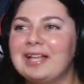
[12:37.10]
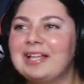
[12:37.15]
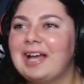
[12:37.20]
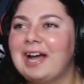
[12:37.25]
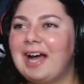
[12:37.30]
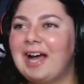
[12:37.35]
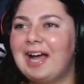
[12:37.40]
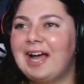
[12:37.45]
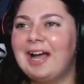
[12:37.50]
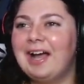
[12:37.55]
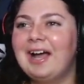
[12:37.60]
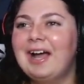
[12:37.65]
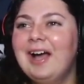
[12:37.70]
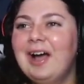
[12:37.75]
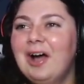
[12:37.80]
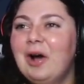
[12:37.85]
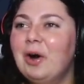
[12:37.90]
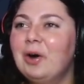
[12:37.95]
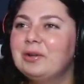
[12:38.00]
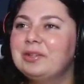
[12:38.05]

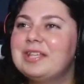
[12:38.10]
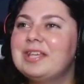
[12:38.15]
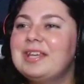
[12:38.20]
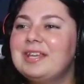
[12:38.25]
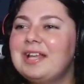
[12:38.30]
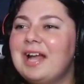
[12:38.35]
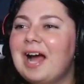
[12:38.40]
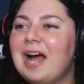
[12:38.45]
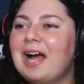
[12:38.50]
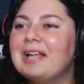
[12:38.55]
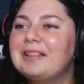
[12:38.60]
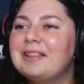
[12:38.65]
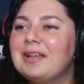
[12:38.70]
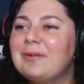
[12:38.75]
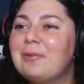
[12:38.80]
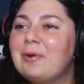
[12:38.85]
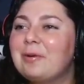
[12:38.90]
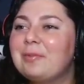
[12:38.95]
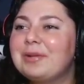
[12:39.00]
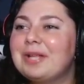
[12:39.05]
did it? I
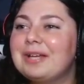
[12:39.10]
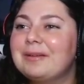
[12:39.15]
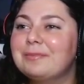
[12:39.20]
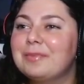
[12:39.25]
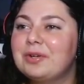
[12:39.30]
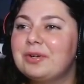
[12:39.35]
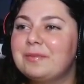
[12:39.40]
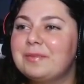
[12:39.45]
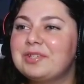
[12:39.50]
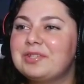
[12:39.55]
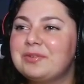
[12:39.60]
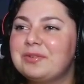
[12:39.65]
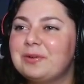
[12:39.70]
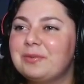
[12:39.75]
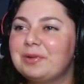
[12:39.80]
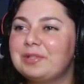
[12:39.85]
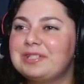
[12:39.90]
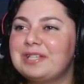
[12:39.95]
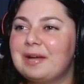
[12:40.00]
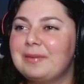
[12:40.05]
think we were playing Murder Mystery
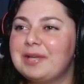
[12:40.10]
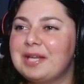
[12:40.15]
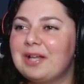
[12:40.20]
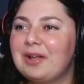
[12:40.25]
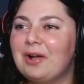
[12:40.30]
one time and I